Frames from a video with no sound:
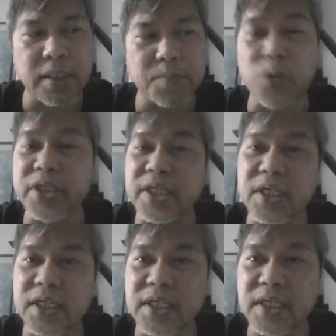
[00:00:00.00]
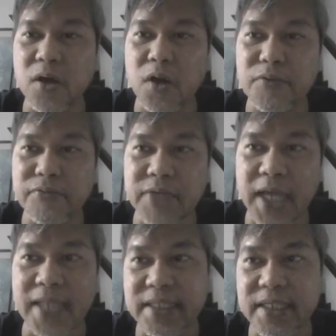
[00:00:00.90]
portion of the
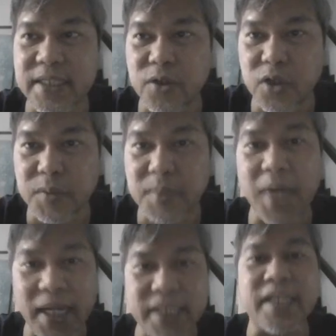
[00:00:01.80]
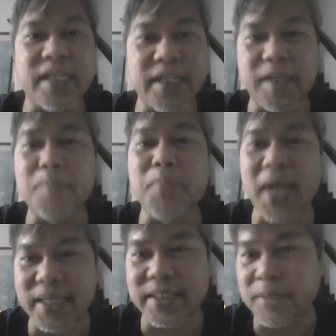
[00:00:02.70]
answer in the document, but it
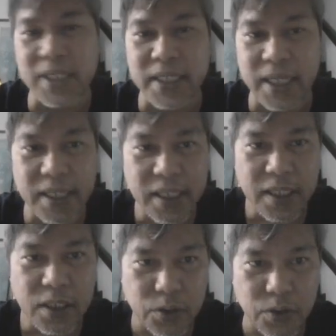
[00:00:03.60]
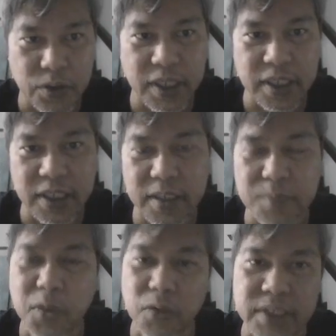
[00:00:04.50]
implies something like that. So the
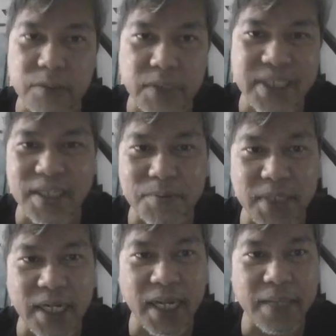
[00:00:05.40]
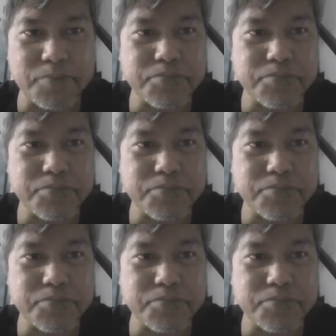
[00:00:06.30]
bot will say something like that.